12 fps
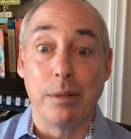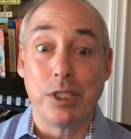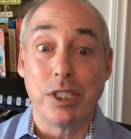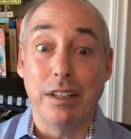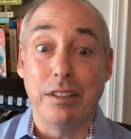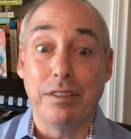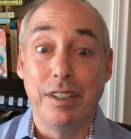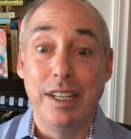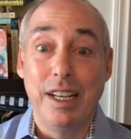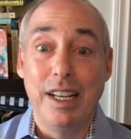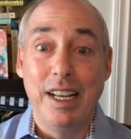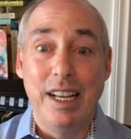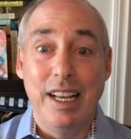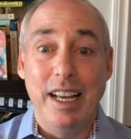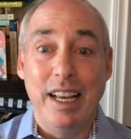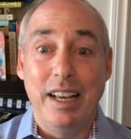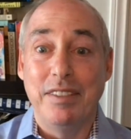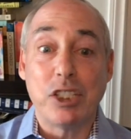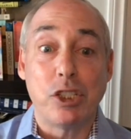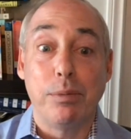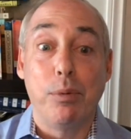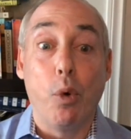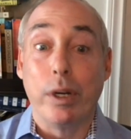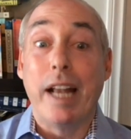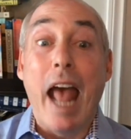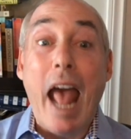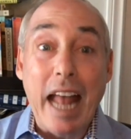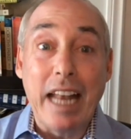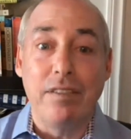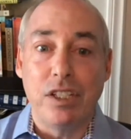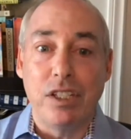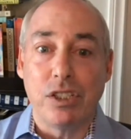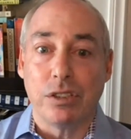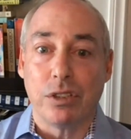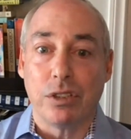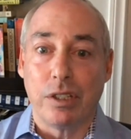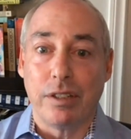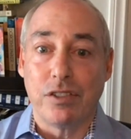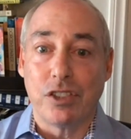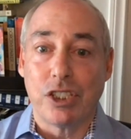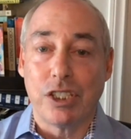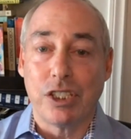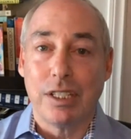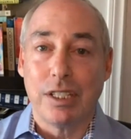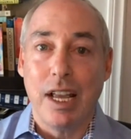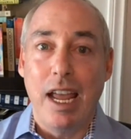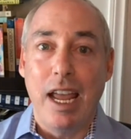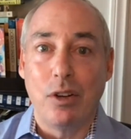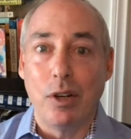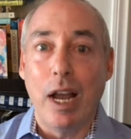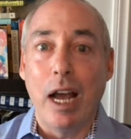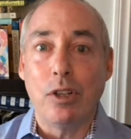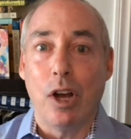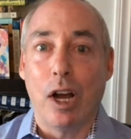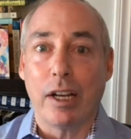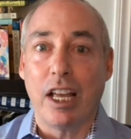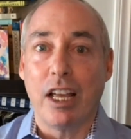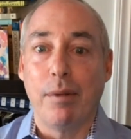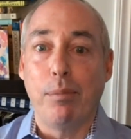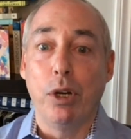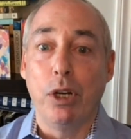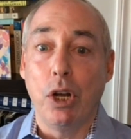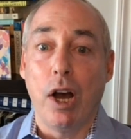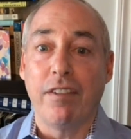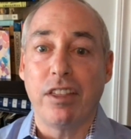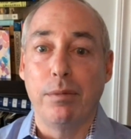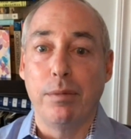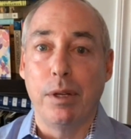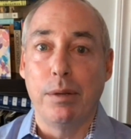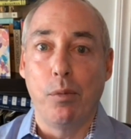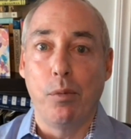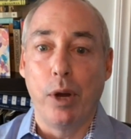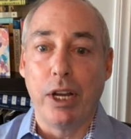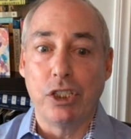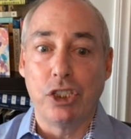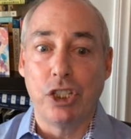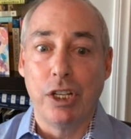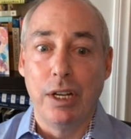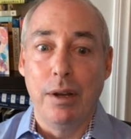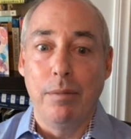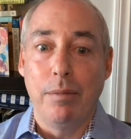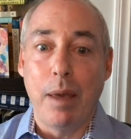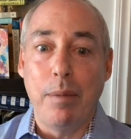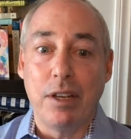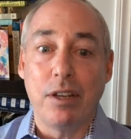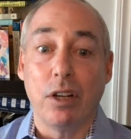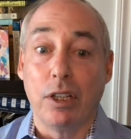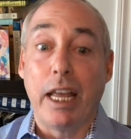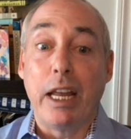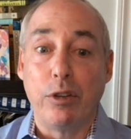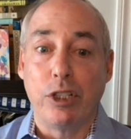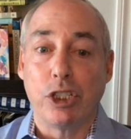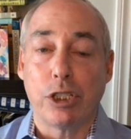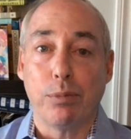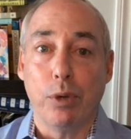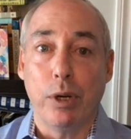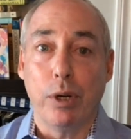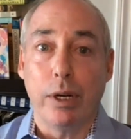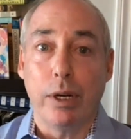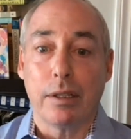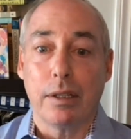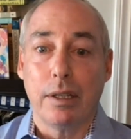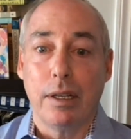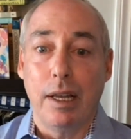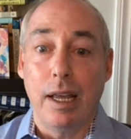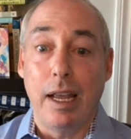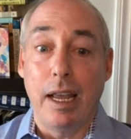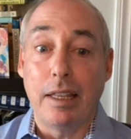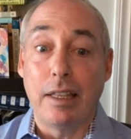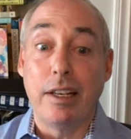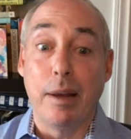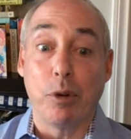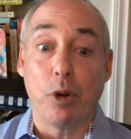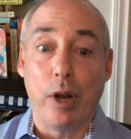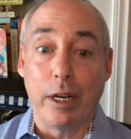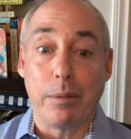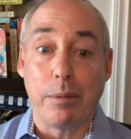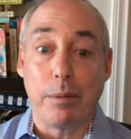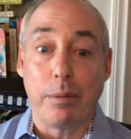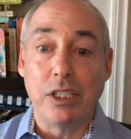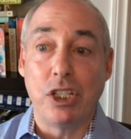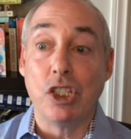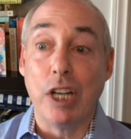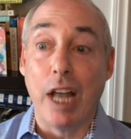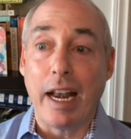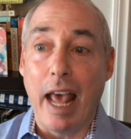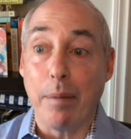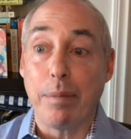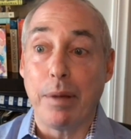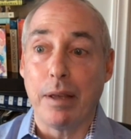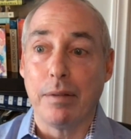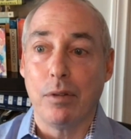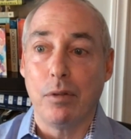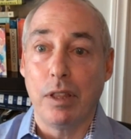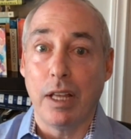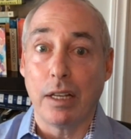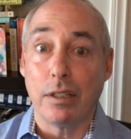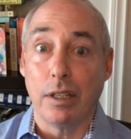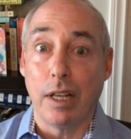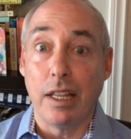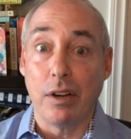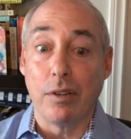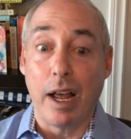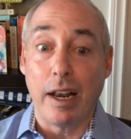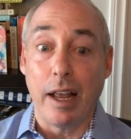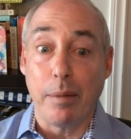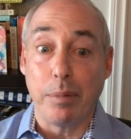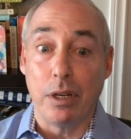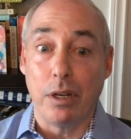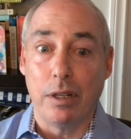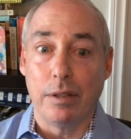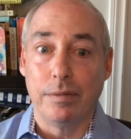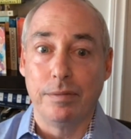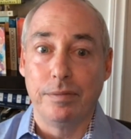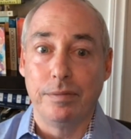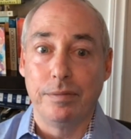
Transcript: himself have not supported any of these alternatives. And they're now talking about putting off the minimum wage maybe until later this spring. And the Democratic base is not happy with that delay. They're not happy at all.